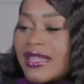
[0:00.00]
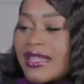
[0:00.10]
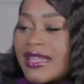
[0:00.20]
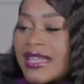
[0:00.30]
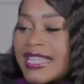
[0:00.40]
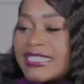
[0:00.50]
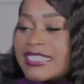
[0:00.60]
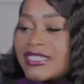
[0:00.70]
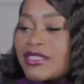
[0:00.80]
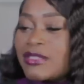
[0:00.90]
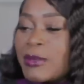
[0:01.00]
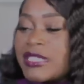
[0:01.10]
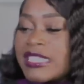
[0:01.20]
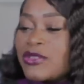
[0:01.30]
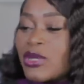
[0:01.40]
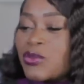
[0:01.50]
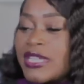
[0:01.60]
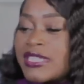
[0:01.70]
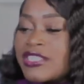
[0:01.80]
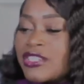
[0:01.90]
And people are saying North
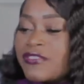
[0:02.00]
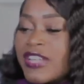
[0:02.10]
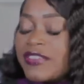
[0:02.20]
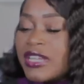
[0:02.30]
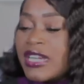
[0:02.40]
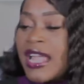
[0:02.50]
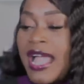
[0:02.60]
West is her favorite.